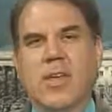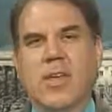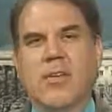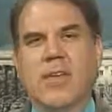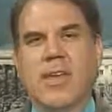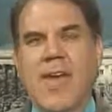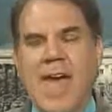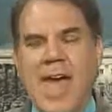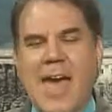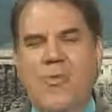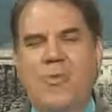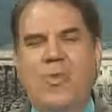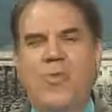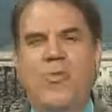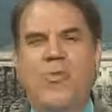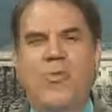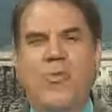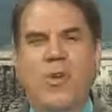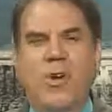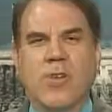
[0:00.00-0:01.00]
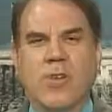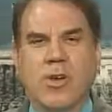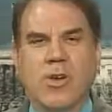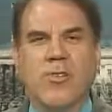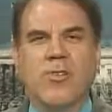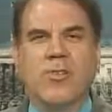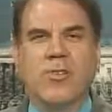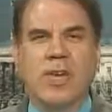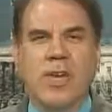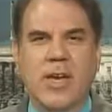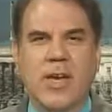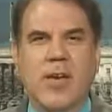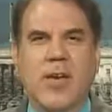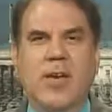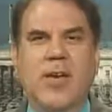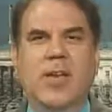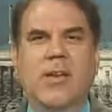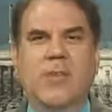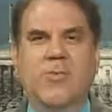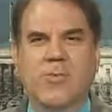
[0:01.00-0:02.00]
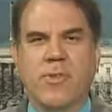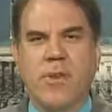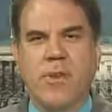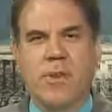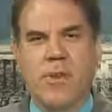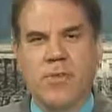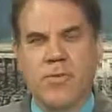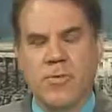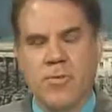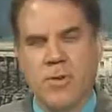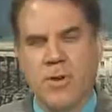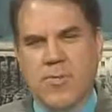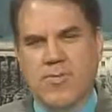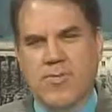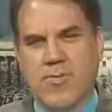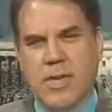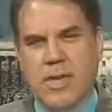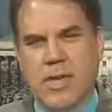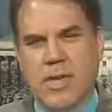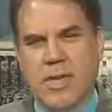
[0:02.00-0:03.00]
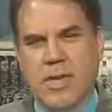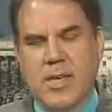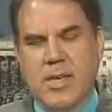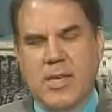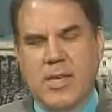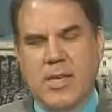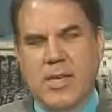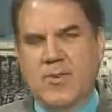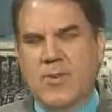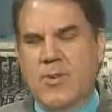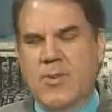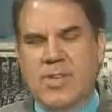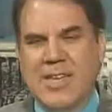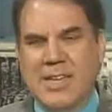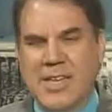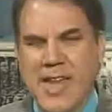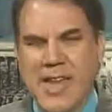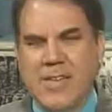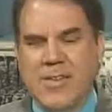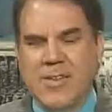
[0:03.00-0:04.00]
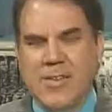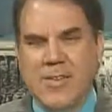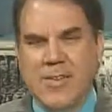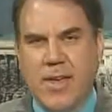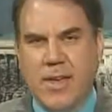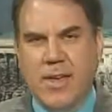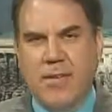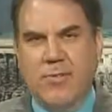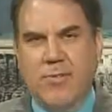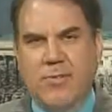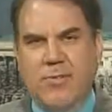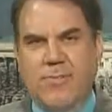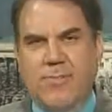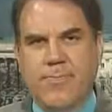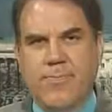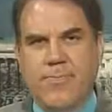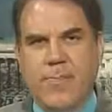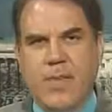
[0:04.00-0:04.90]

The average foreclosure hearing in a Florida court is only 90 seconds.